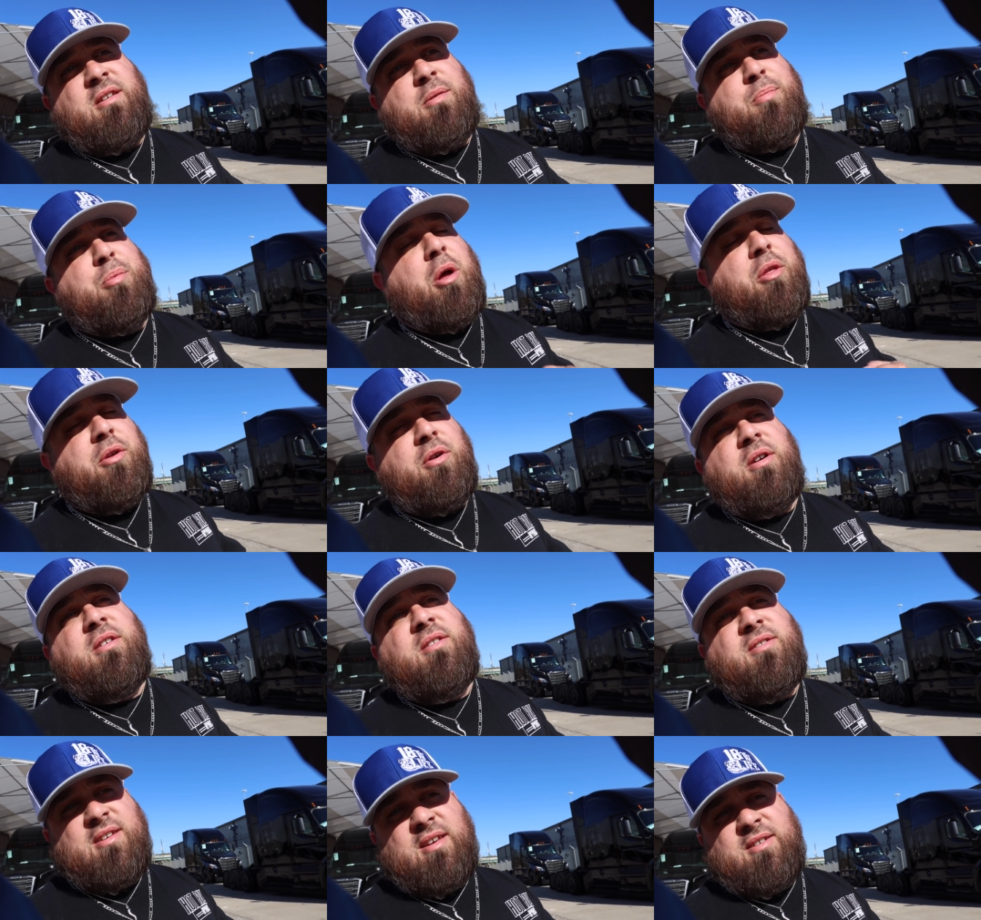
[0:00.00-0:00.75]
They're brother
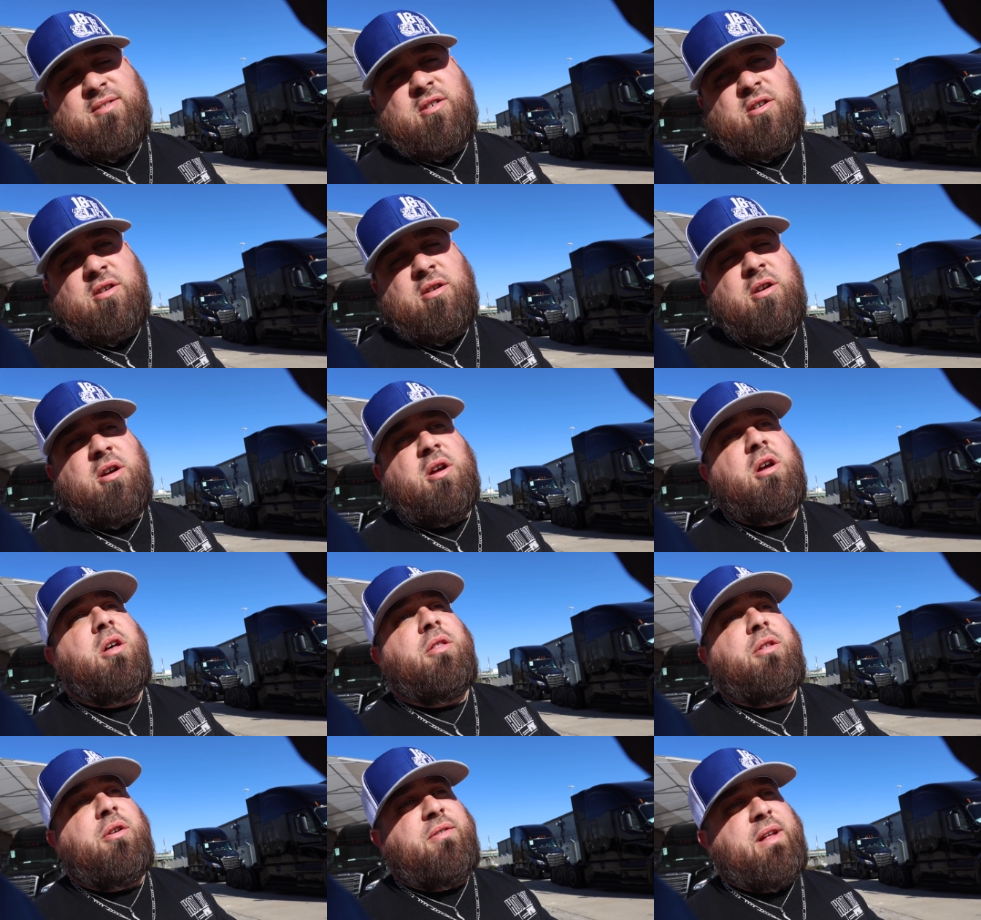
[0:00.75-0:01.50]
and sister.
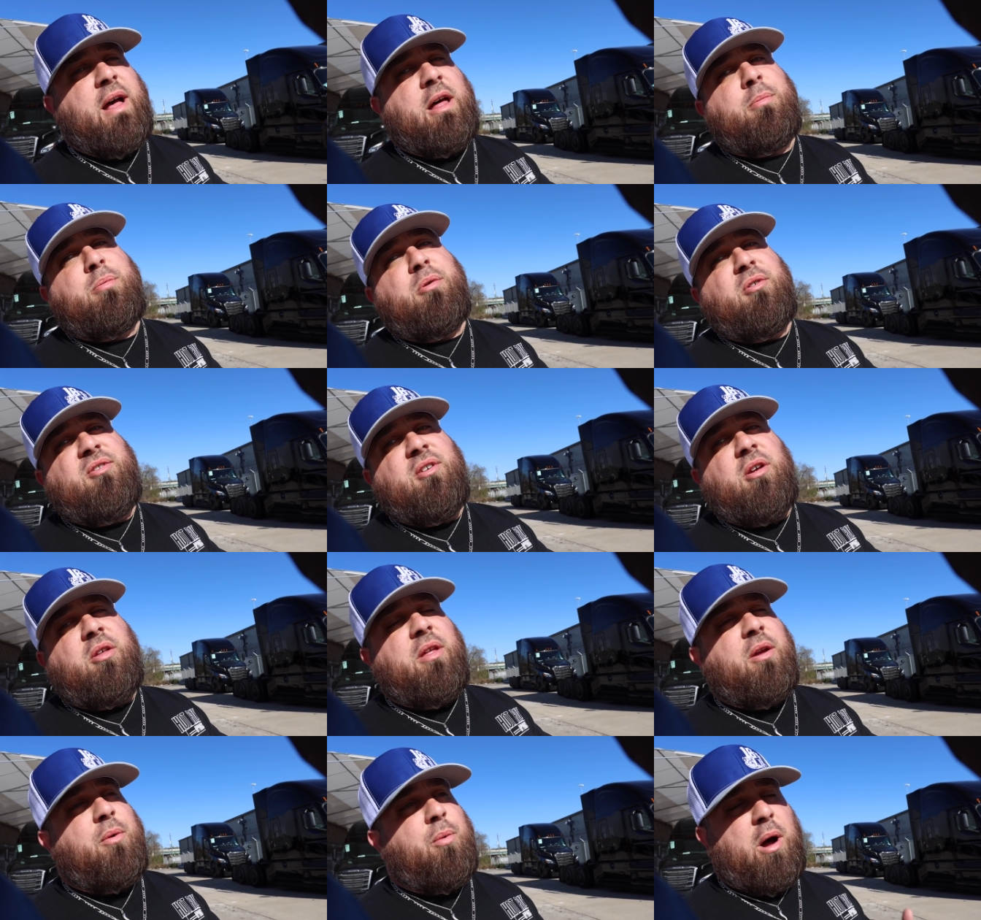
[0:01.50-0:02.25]
They're down in
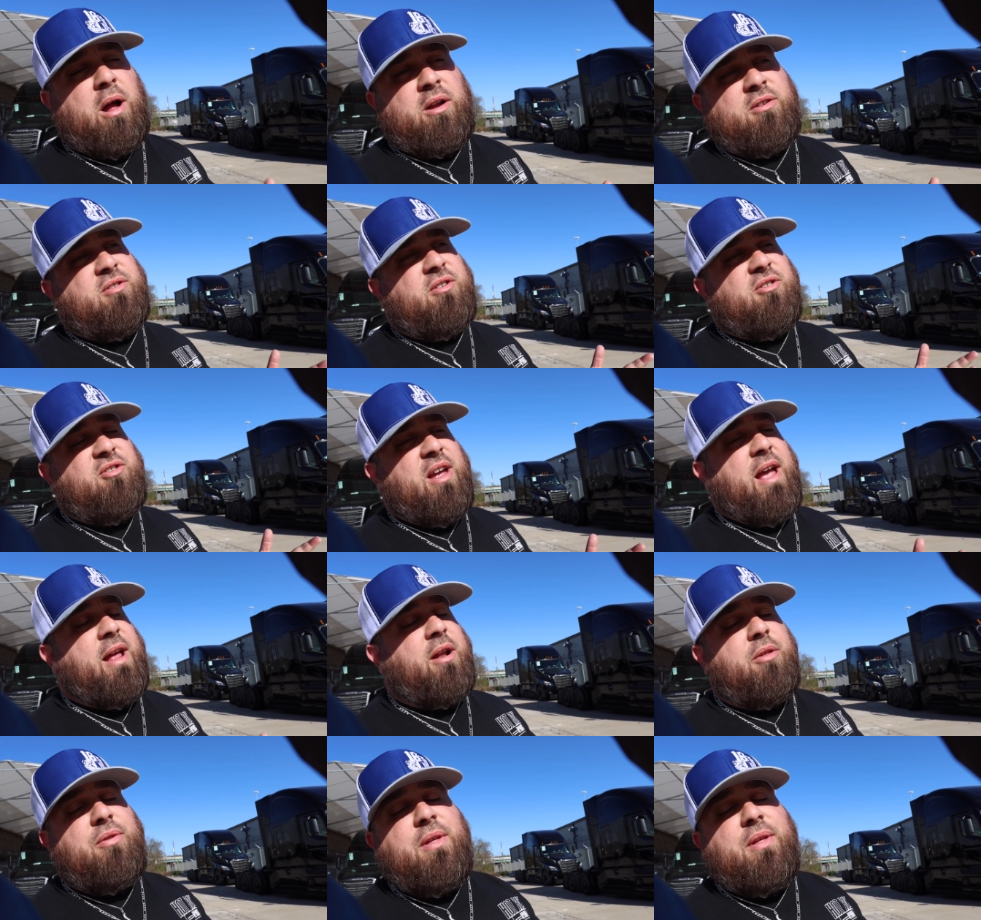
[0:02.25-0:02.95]
Brazil. They watch the channel.